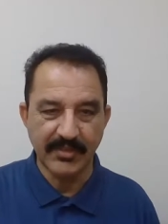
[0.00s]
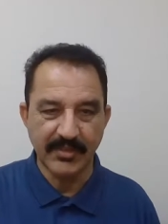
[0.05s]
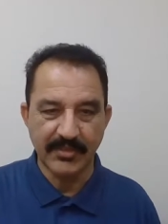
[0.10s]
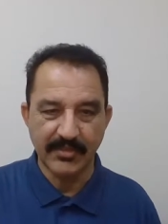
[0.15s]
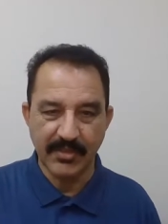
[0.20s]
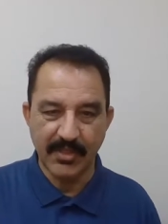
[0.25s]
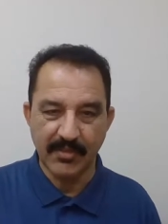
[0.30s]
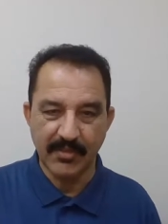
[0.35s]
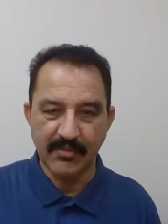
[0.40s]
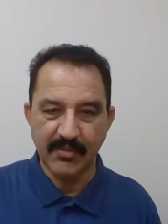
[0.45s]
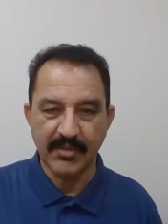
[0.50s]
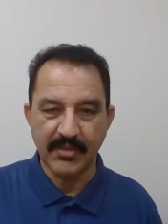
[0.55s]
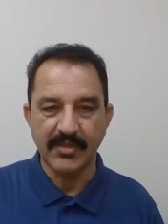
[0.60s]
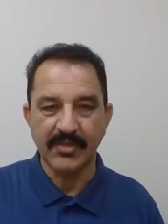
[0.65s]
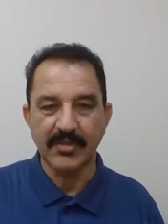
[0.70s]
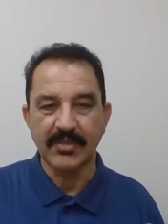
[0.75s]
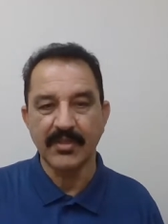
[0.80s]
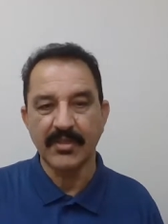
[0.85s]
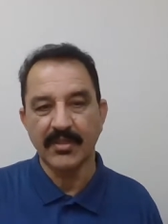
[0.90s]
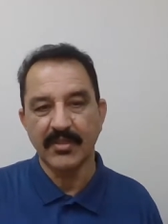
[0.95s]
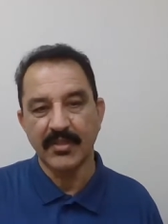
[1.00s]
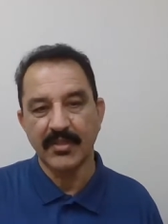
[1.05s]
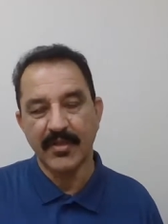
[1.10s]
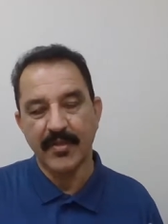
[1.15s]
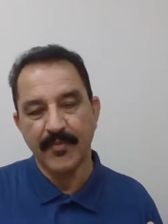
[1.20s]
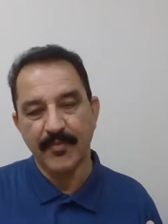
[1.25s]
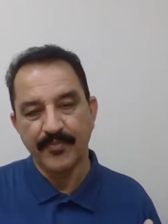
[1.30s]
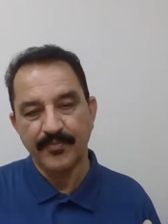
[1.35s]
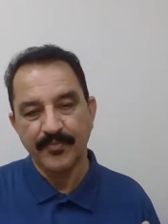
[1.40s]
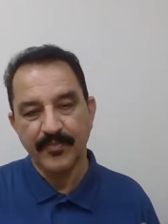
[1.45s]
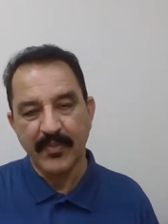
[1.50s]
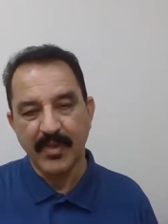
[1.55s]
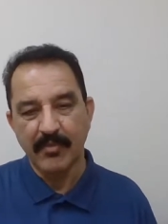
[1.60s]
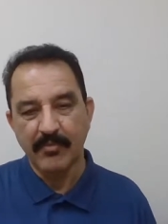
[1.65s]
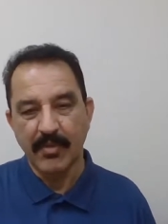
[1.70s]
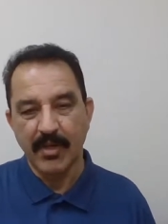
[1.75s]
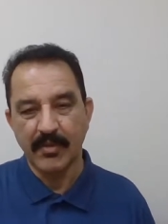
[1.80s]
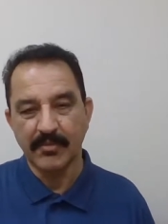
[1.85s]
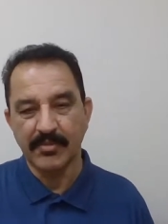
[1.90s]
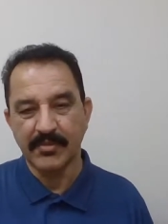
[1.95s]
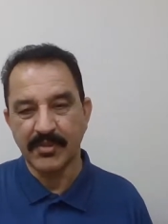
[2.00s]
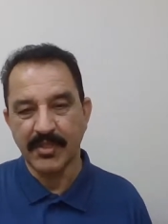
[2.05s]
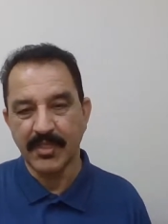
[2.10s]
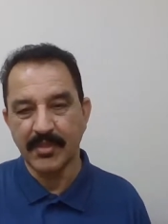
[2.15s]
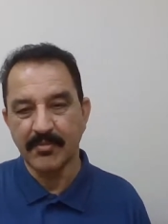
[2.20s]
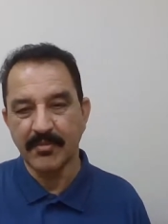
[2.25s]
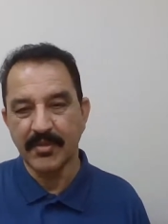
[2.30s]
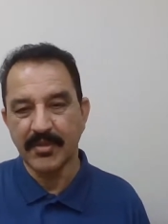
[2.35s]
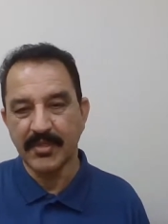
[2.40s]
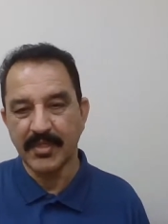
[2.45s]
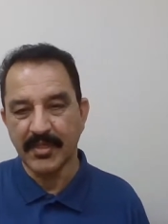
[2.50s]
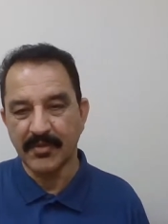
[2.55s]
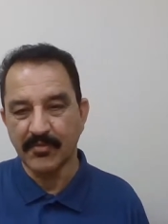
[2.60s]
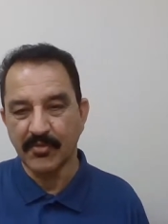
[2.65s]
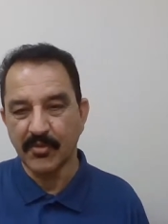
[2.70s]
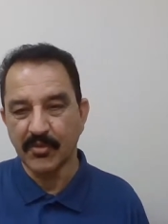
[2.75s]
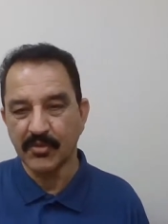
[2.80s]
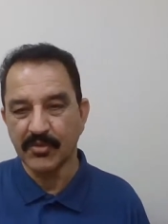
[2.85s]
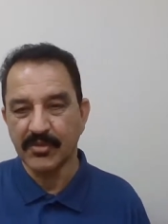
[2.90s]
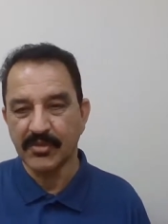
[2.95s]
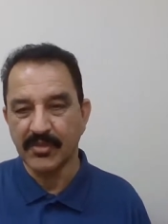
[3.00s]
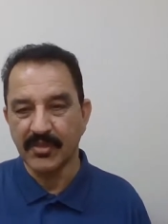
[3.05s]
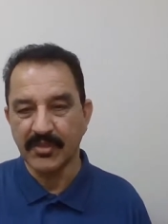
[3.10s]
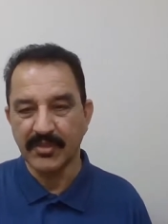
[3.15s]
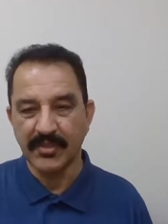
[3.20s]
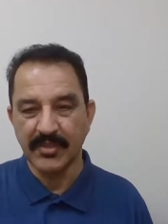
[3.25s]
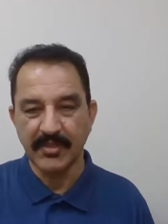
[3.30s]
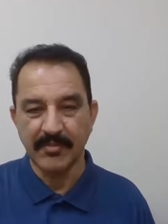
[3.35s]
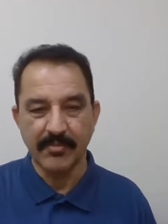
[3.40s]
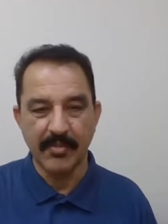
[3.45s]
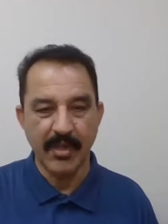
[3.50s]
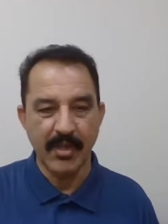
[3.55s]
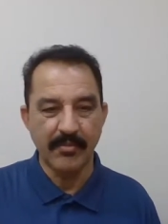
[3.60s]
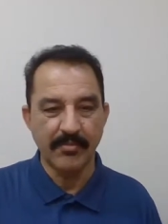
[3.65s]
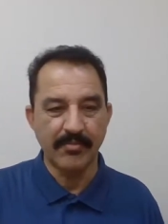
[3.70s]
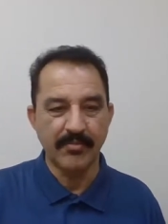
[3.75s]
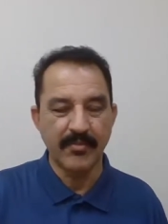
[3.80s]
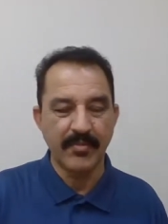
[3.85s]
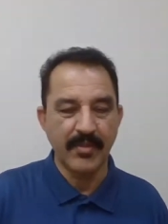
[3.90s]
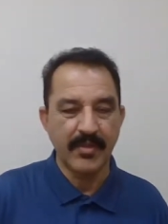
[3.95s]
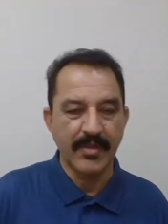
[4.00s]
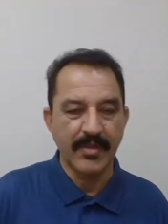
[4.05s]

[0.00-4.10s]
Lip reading: The stormwater pipe shall be reinforced concrete pipe